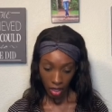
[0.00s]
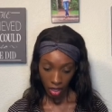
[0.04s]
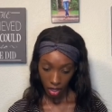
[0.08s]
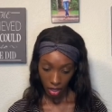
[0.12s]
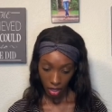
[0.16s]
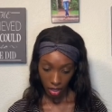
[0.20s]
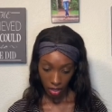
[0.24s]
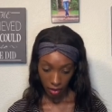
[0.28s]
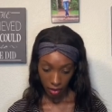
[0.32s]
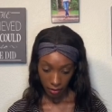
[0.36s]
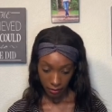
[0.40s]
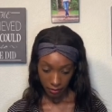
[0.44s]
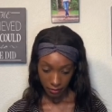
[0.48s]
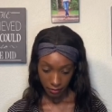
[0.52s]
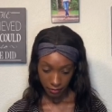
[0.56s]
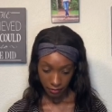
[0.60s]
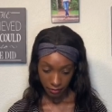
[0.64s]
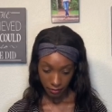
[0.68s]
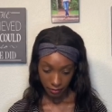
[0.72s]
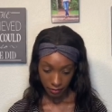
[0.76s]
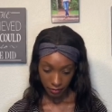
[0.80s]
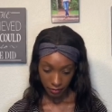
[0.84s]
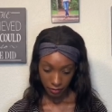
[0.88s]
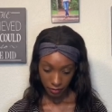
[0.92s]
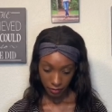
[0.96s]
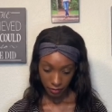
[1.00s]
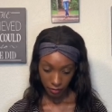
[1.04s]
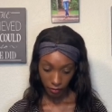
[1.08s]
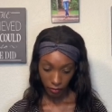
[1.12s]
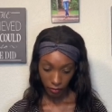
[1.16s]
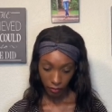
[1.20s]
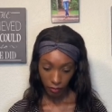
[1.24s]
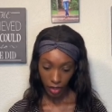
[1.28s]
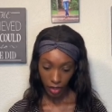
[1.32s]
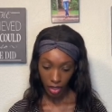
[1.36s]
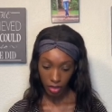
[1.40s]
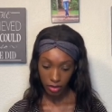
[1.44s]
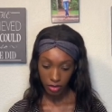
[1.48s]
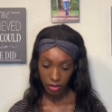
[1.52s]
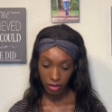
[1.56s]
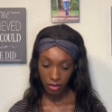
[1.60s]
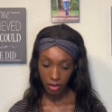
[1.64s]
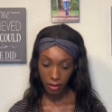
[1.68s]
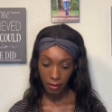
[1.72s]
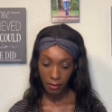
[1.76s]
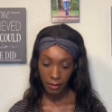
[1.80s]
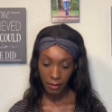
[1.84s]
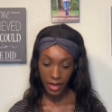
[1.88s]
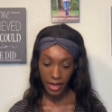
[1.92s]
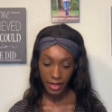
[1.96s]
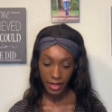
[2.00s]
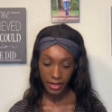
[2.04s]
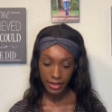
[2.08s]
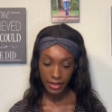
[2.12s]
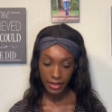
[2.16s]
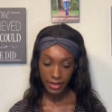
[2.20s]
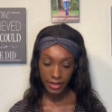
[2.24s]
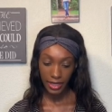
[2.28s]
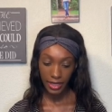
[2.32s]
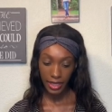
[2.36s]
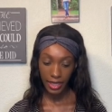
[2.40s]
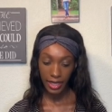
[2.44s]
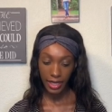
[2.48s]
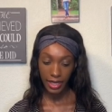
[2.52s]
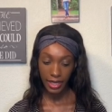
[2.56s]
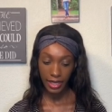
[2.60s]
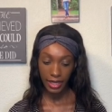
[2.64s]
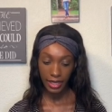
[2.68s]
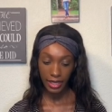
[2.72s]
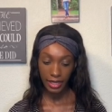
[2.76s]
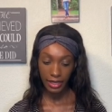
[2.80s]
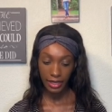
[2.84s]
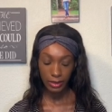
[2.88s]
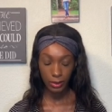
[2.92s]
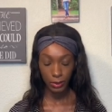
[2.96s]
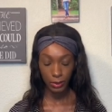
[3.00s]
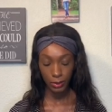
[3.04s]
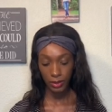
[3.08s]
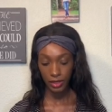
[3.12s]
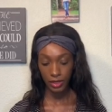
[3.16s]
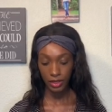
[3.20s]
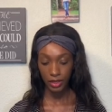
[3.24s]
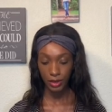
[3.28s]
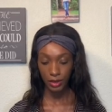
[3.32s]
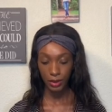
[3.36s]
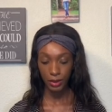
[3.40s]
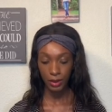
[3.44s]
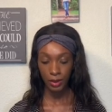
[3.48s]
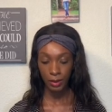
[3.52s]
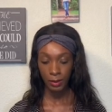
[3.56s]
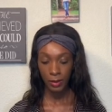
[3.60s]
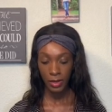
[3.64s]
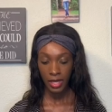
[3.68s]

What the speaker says: marriage. Somebody says or assume